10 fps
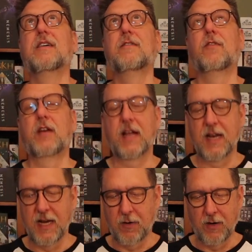forget
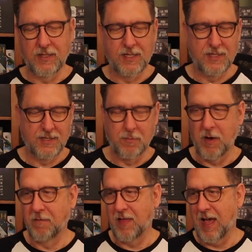any criticism
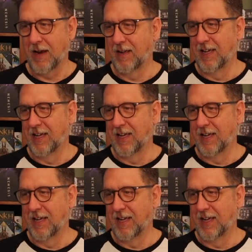of that.